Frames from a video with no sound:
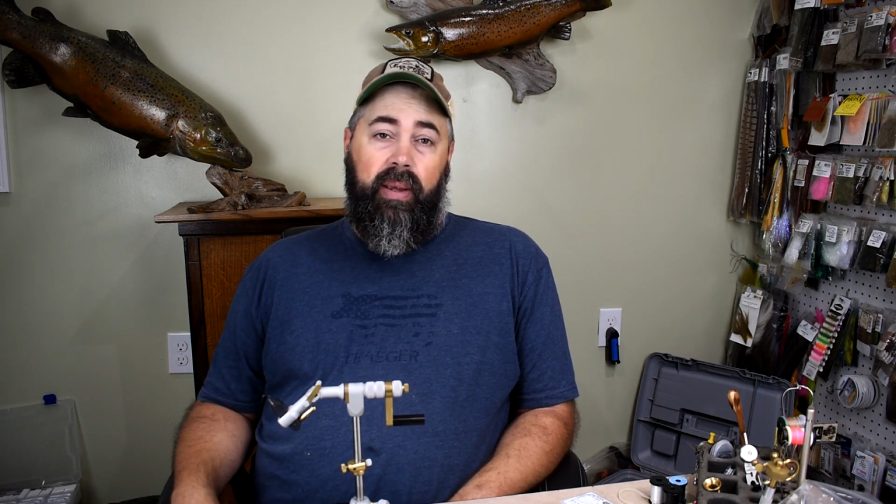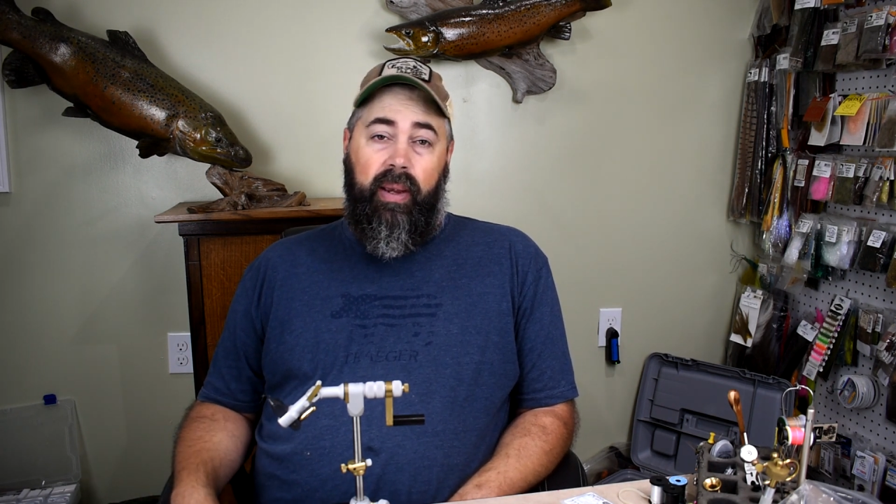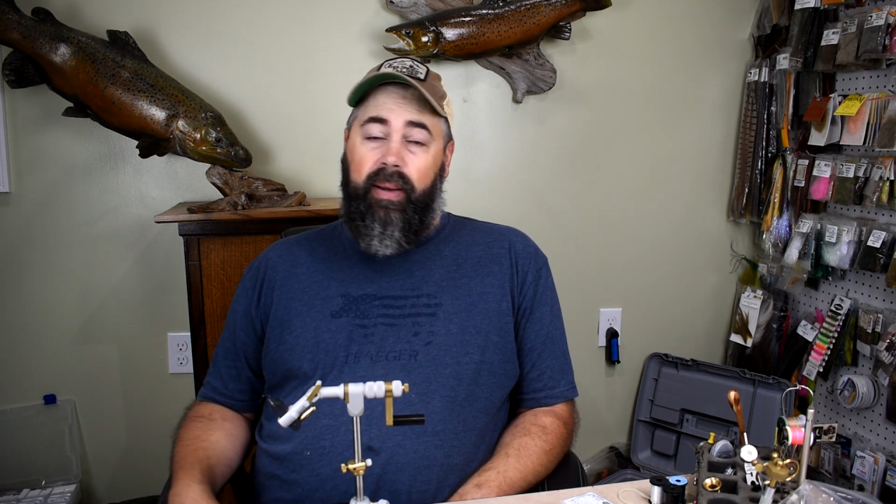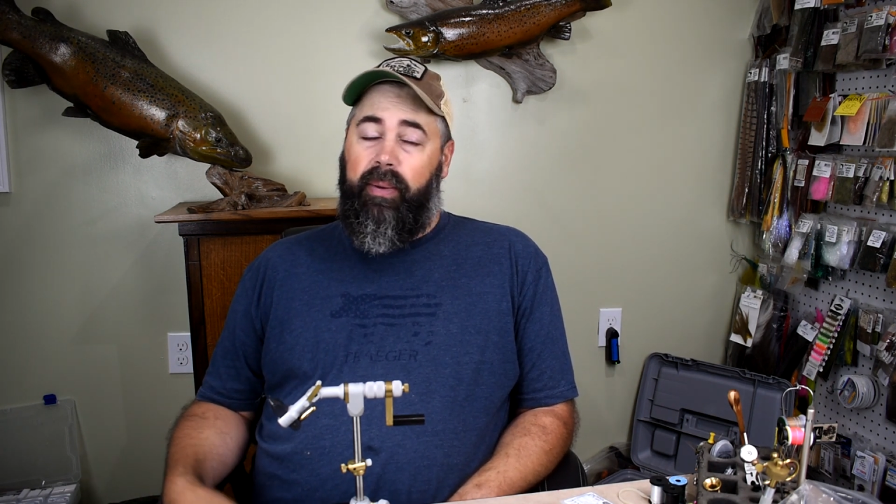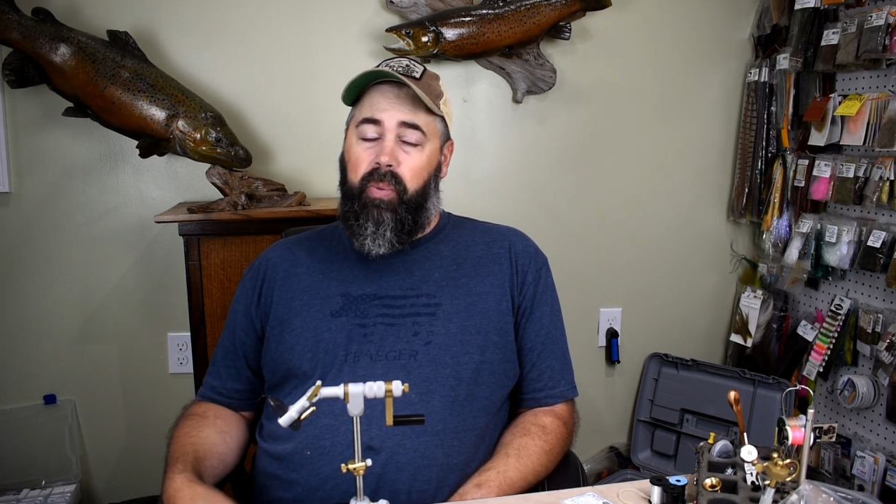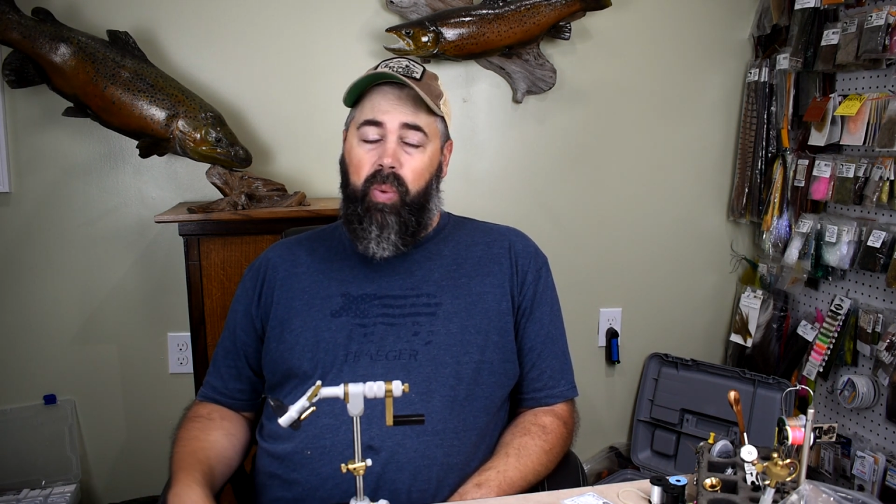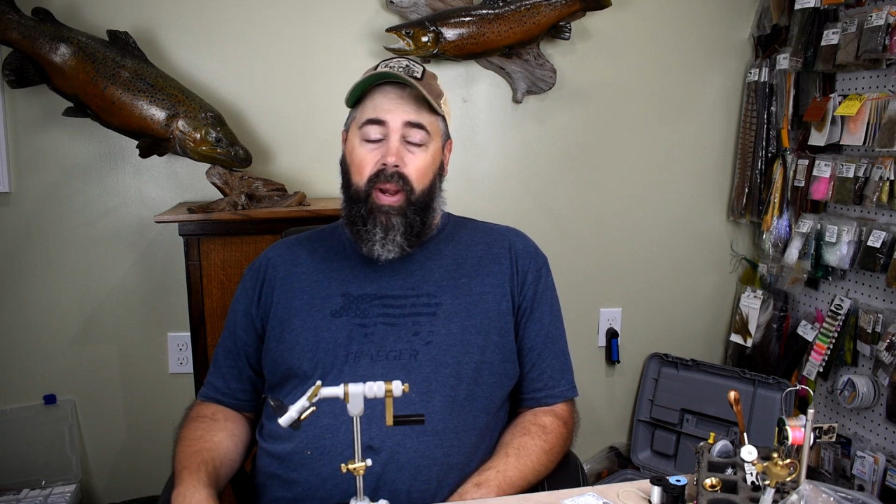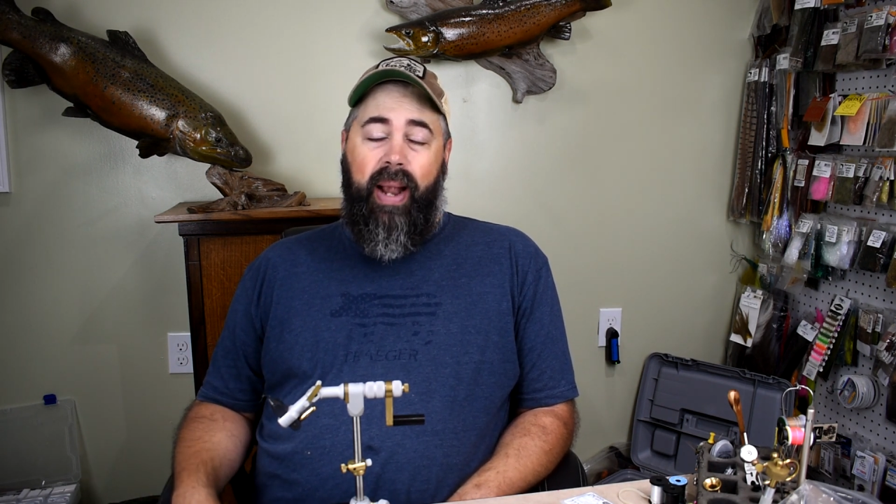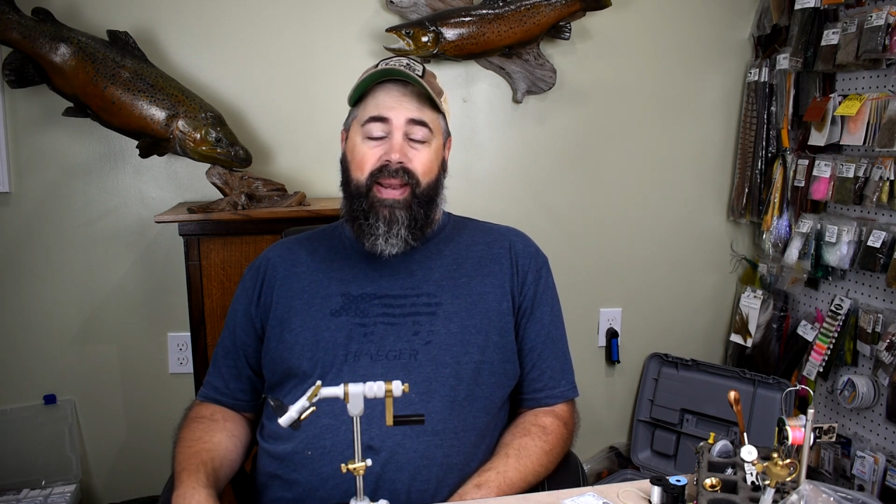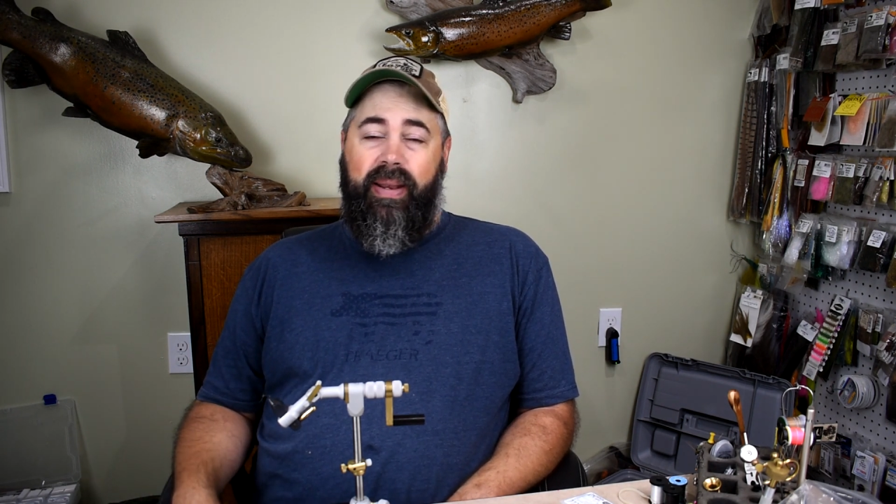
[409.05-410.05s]

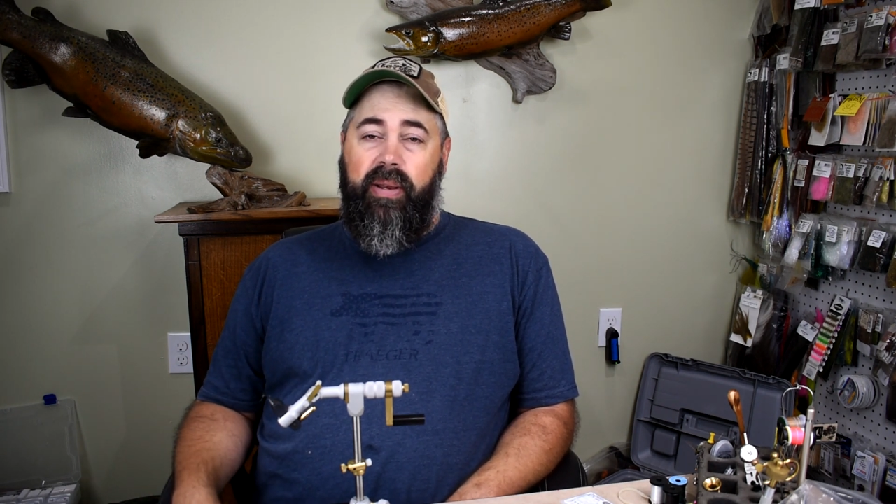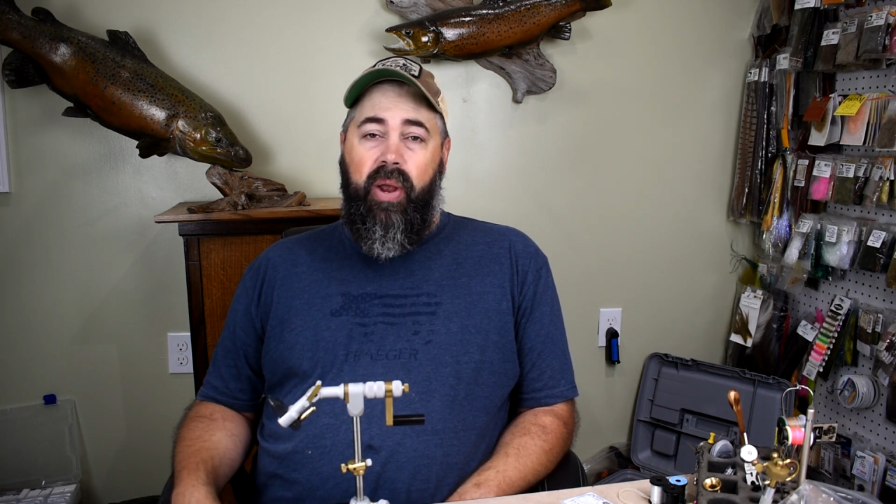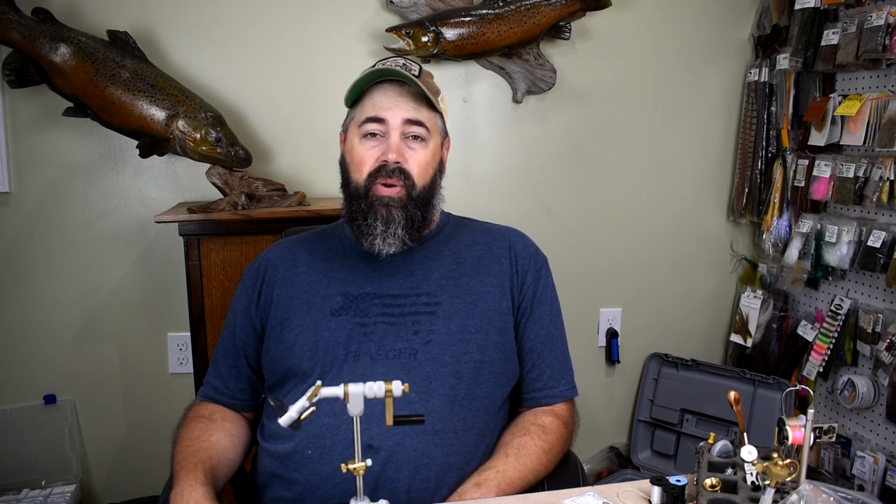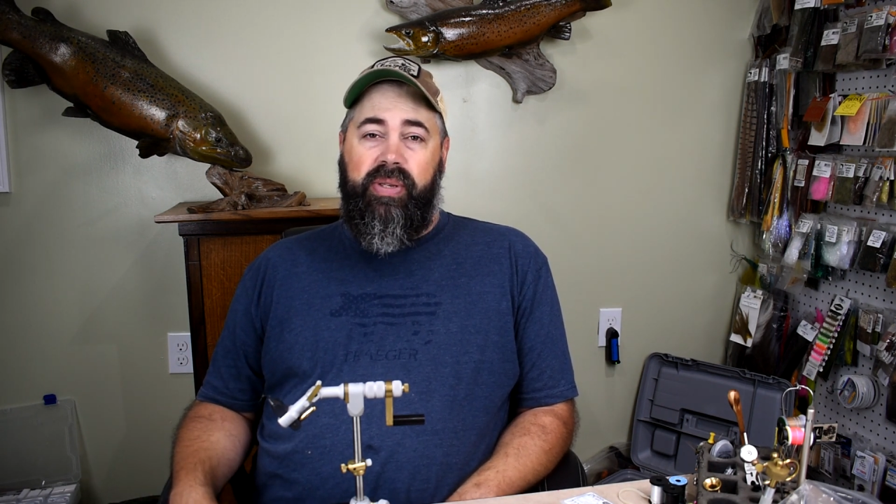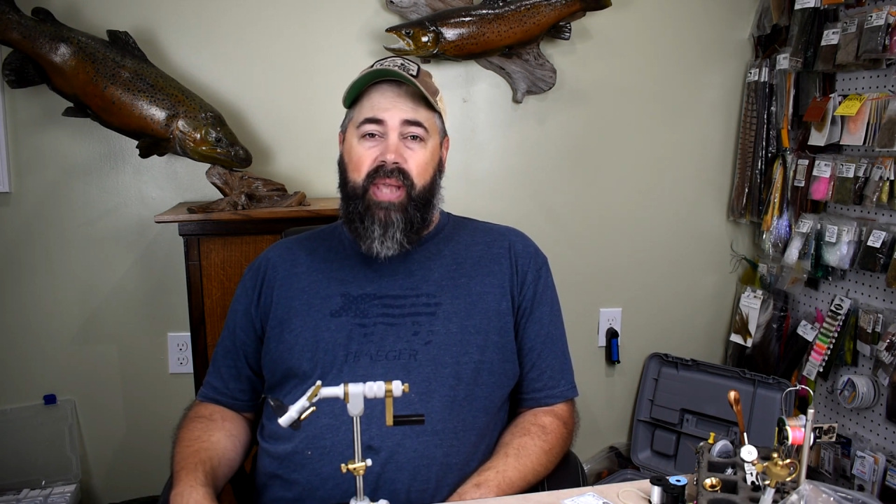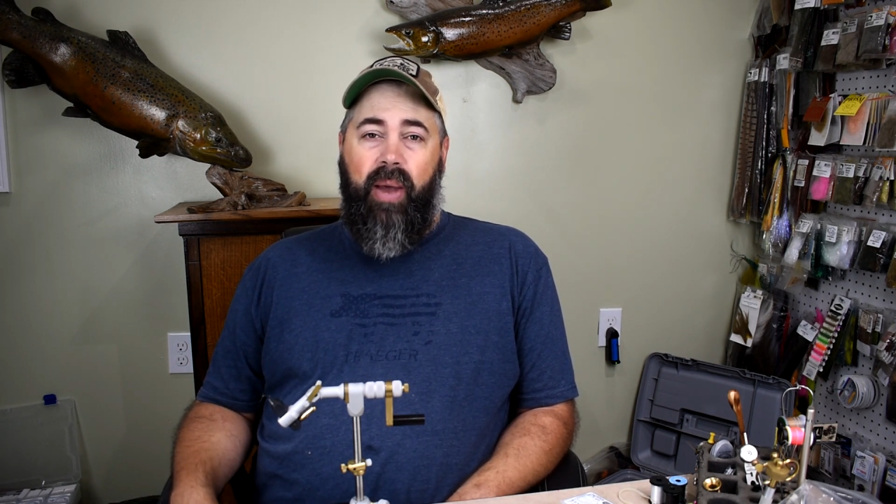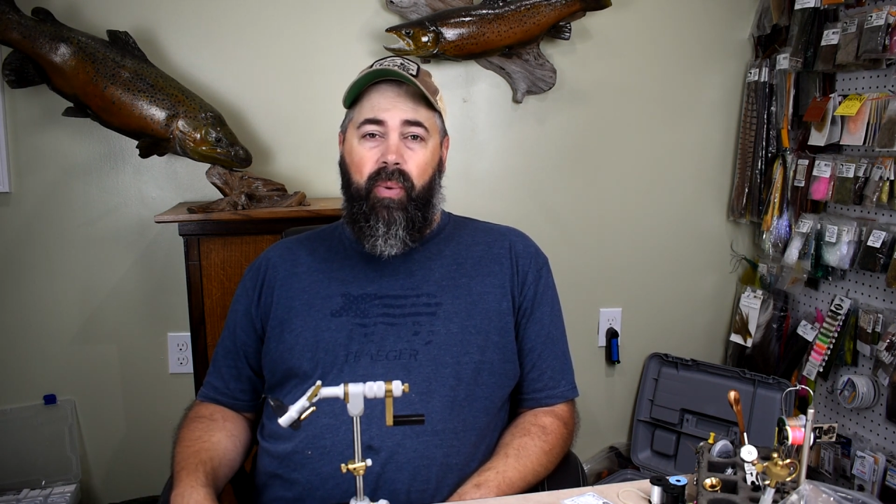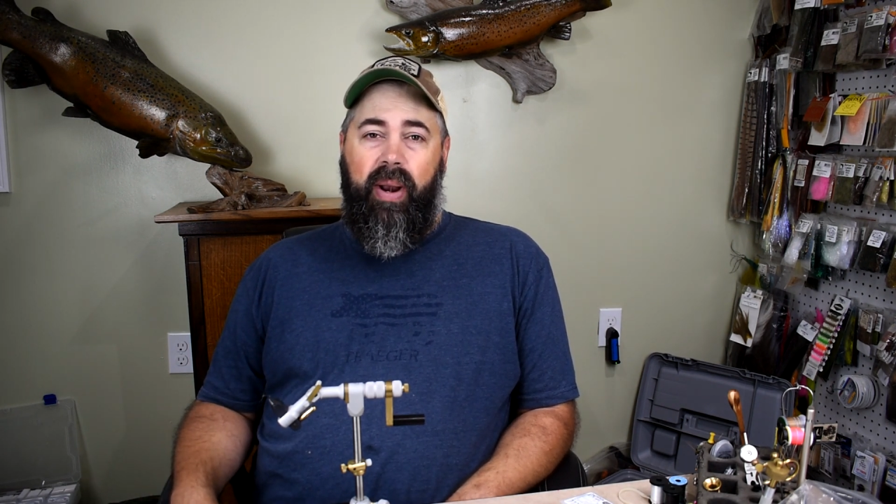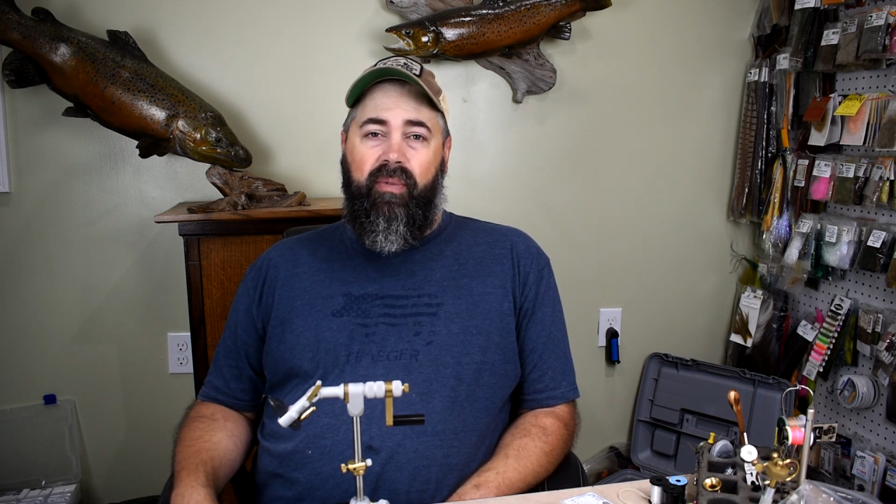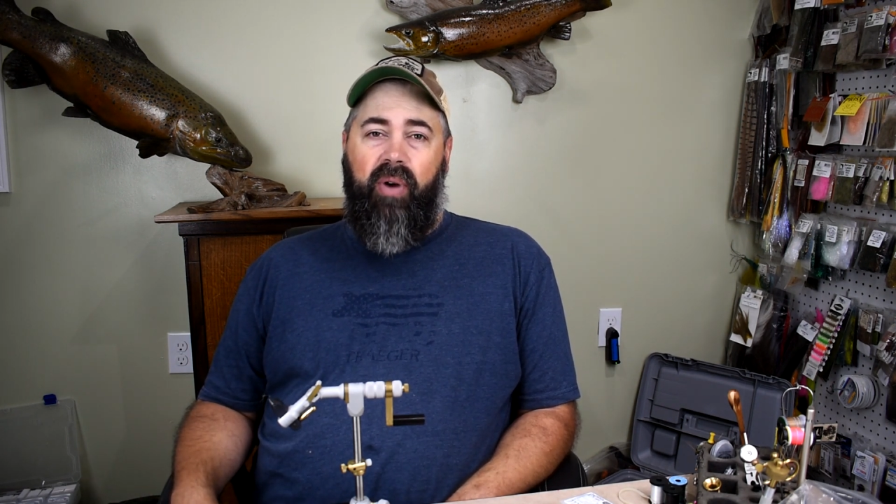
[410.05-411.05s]
I did notice that
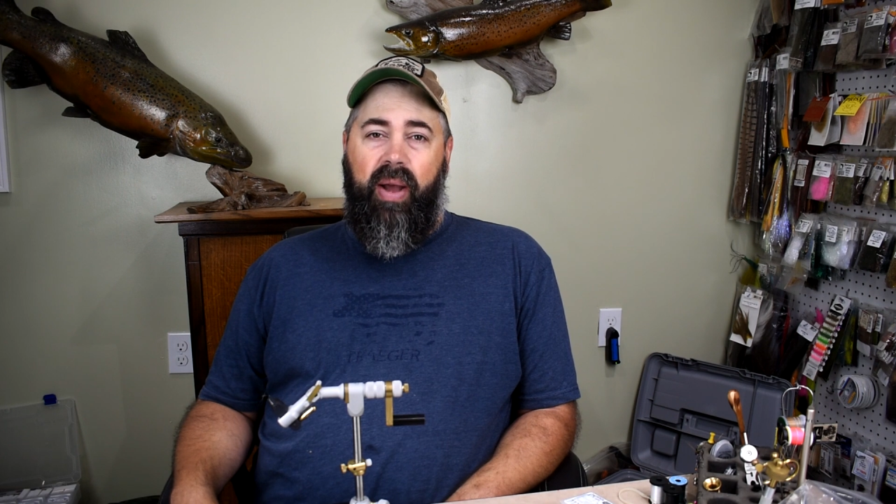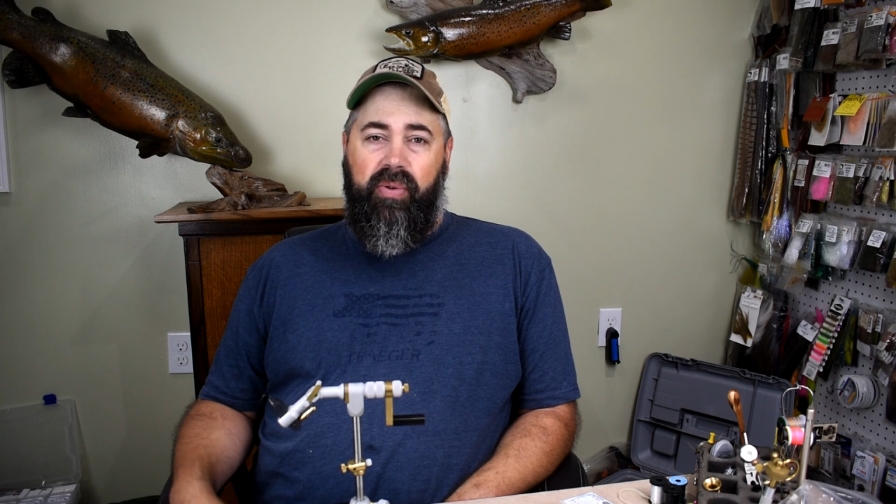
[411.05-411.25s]
whenever I